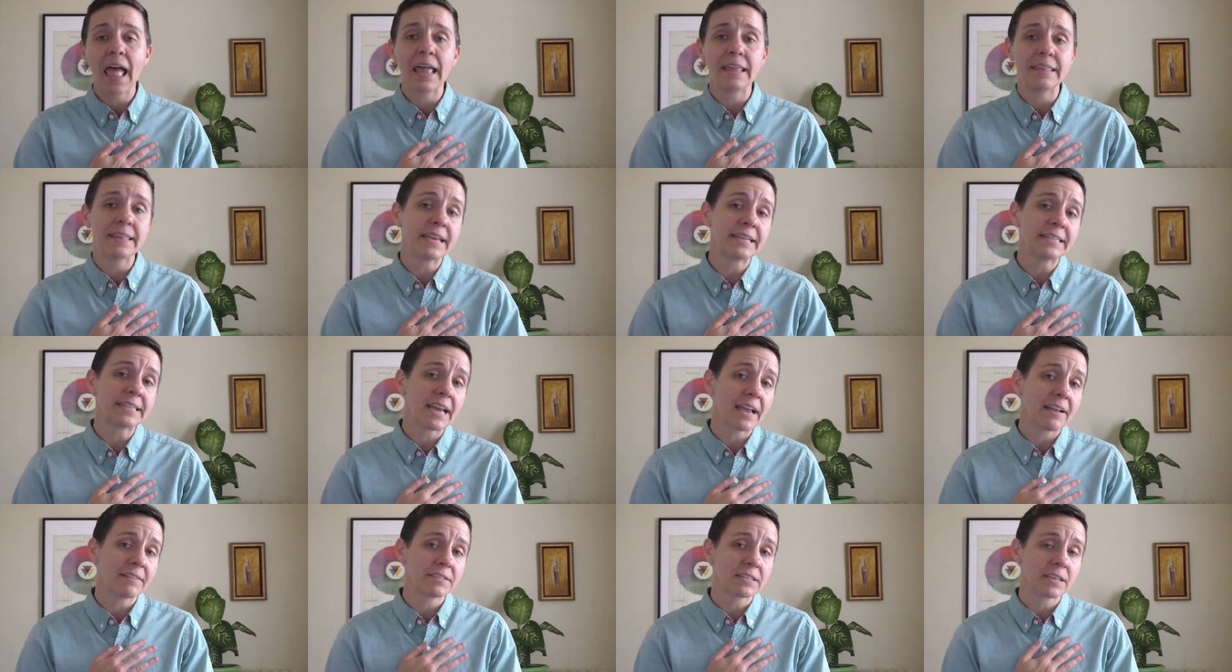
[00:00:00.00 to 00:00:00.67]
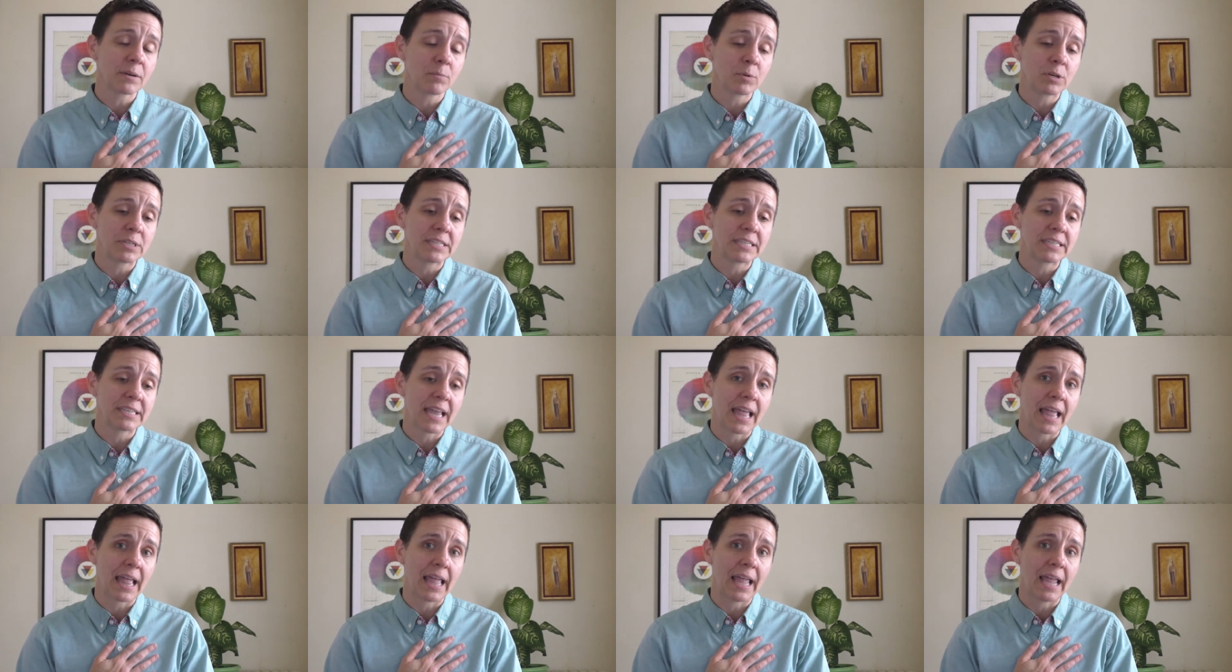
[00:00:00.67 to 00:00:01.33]
And then to have someone
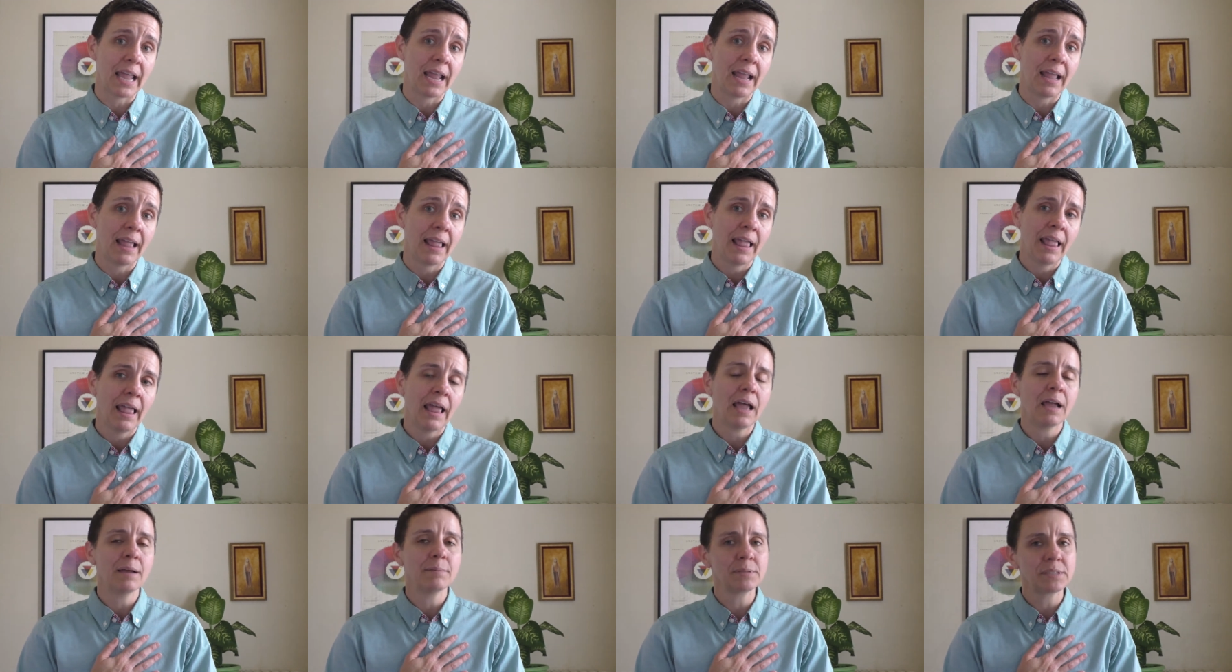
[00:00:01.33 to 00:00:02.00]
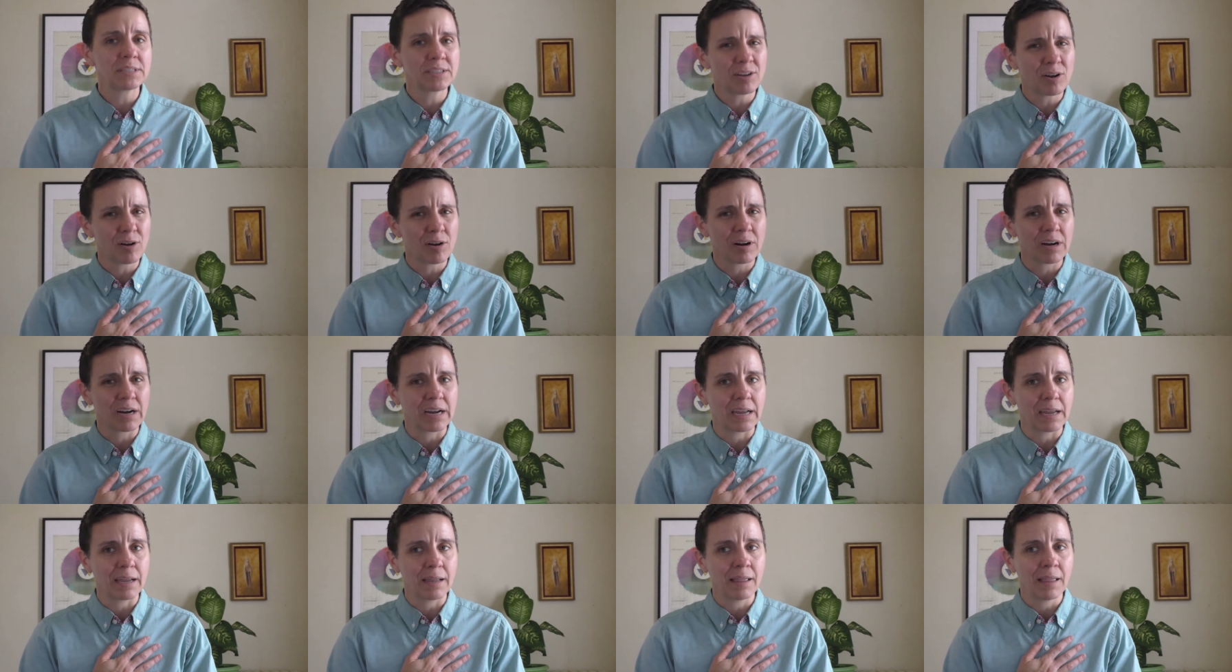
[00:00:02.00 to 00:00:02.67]
say, I'm
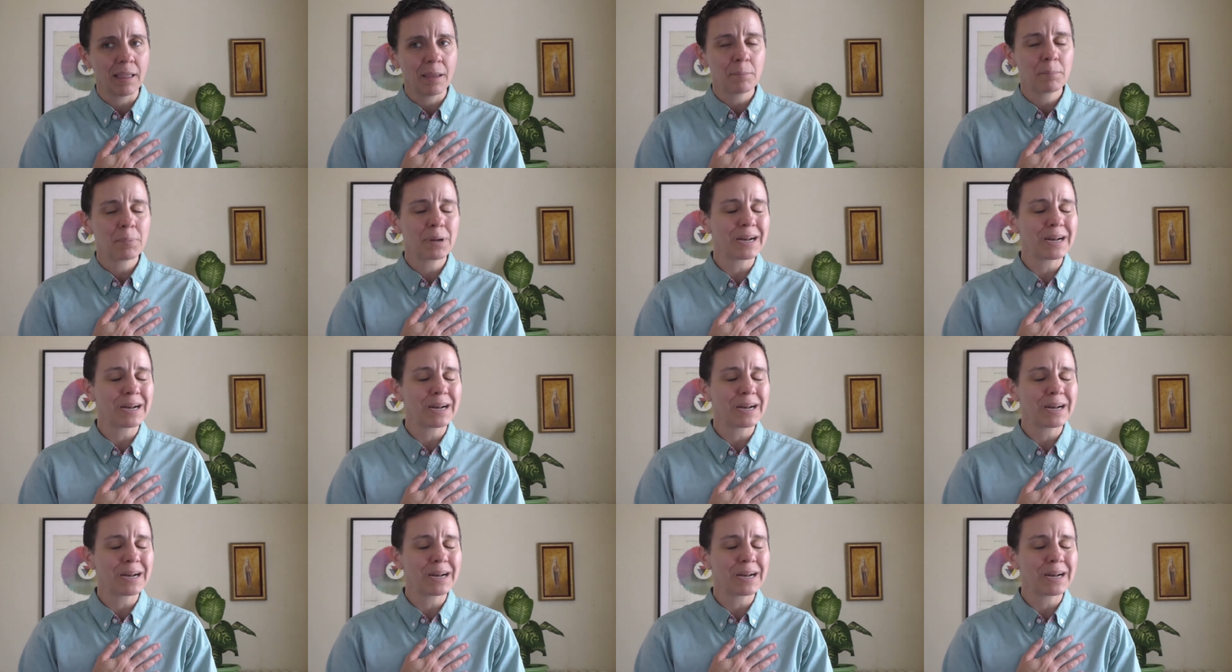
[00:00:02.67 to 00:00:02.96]
sorry,